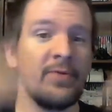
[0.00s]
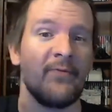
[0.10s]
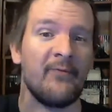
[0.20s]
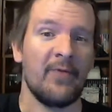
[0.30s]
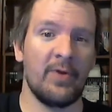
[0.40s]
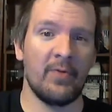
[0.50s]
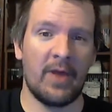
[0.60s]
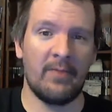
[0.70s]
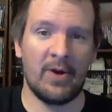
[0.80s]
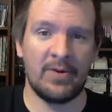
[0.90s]
video
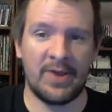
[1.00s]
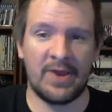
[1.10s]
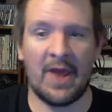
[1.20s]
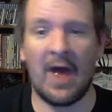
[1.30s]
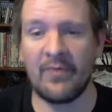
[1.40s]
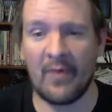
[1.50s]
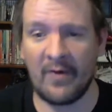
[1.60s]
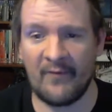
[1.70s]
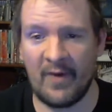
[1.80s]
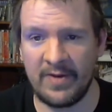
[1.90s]
game hunting, I try to
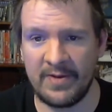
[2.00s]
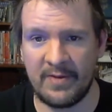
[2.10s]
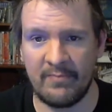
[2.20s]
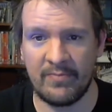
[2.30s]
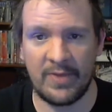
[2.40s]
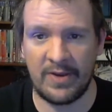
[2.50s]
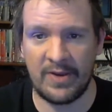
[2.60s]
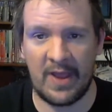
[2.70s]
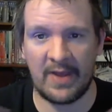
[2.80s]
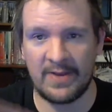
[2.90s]
find some
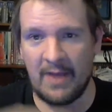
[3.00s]
knickknacks at